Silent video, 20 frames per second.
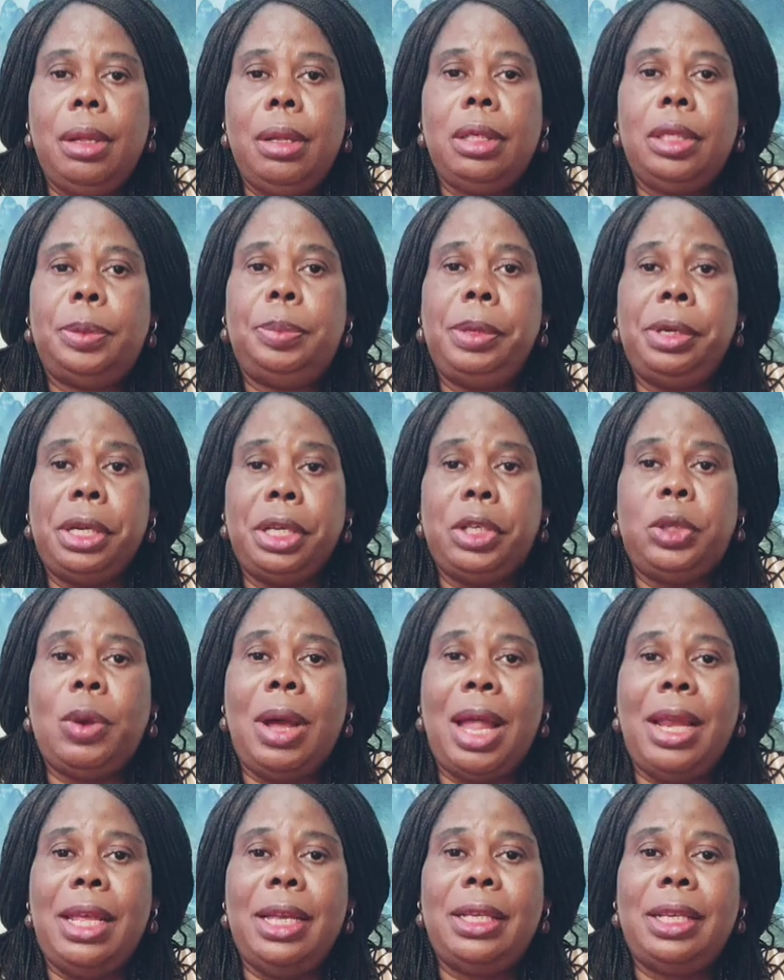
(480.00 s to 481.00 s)

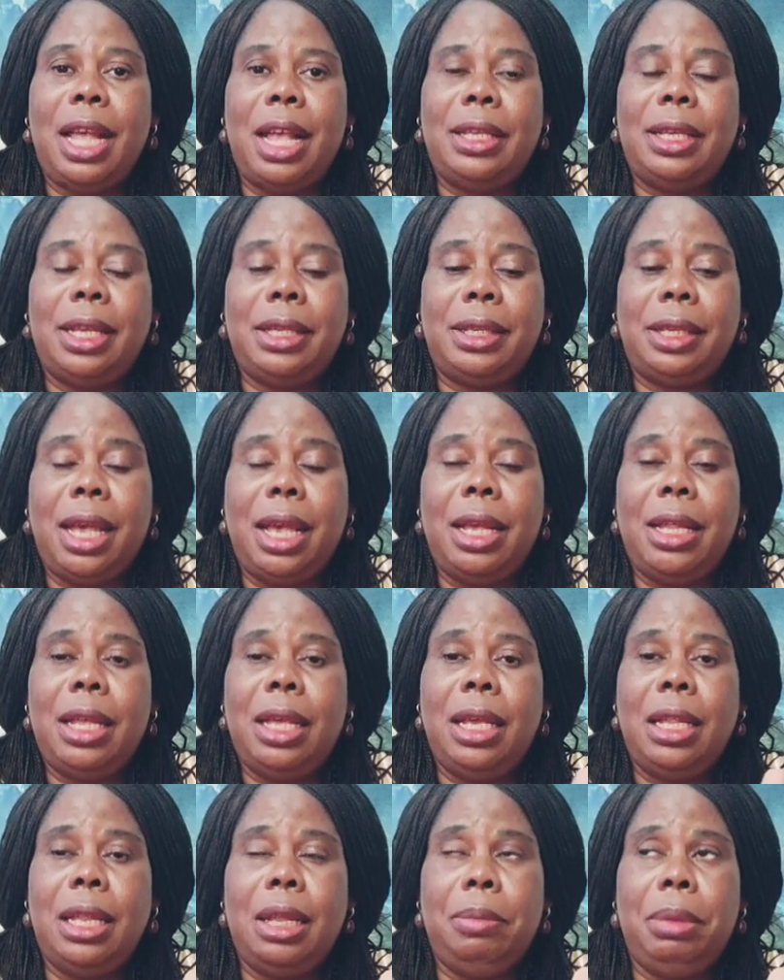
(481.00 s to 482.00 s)
spiritualists, as I said
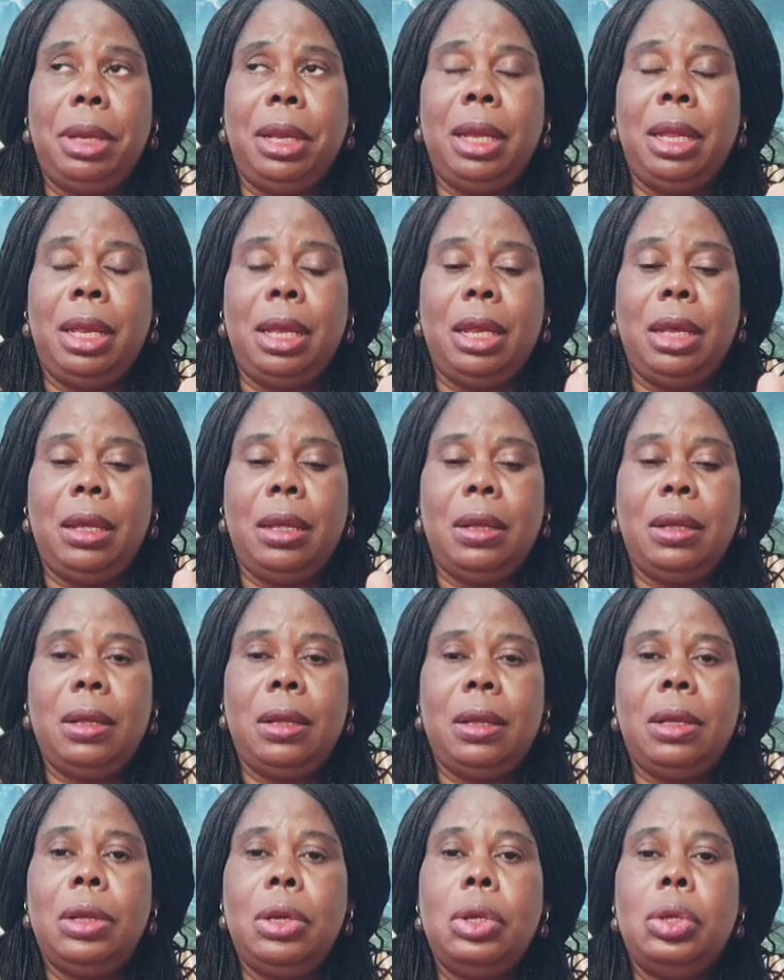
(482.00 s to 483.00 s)
in the beginning,
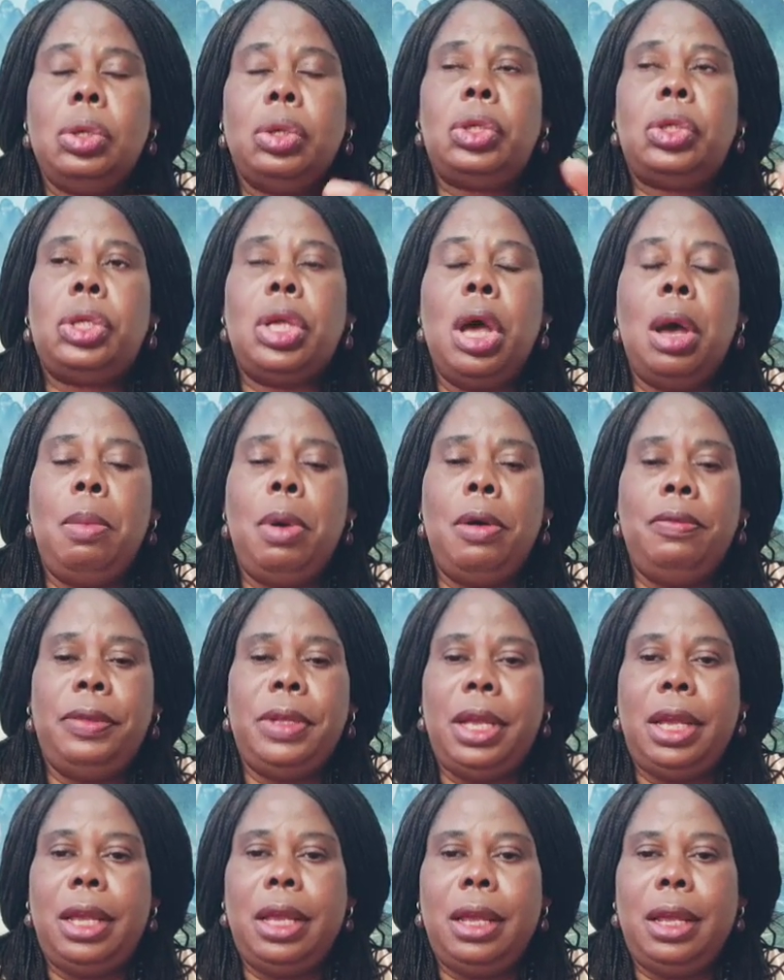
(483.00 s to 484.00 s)
some of
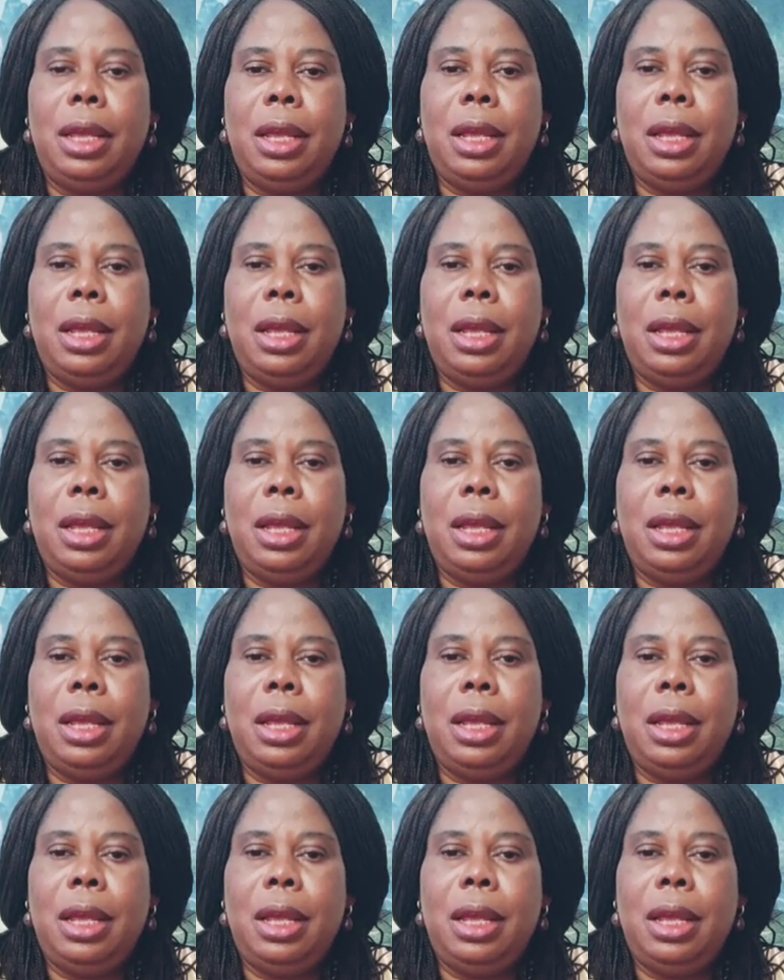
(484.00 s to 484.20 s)
the